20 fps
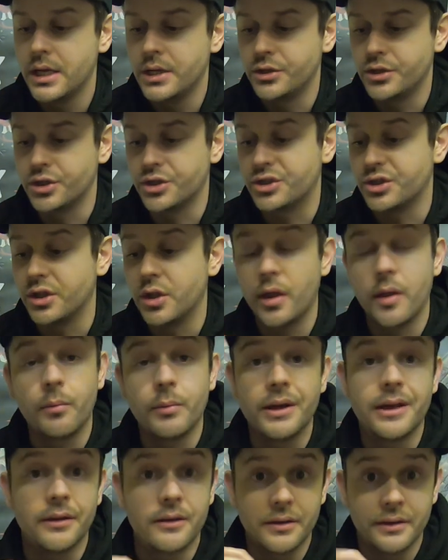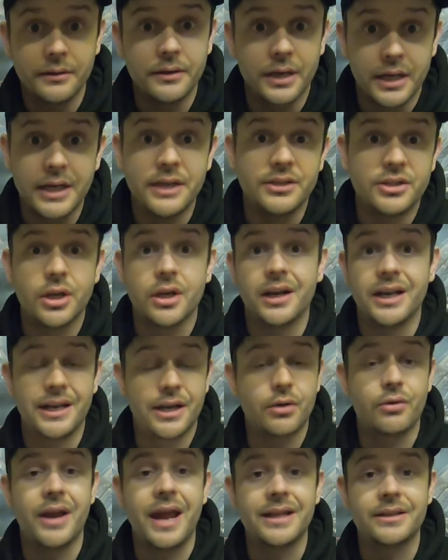just so that then we could internally
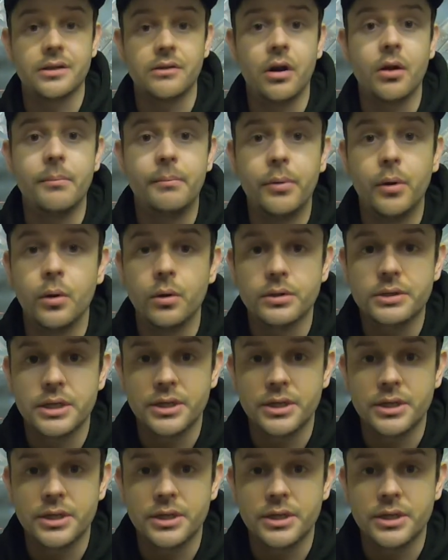create our own ports,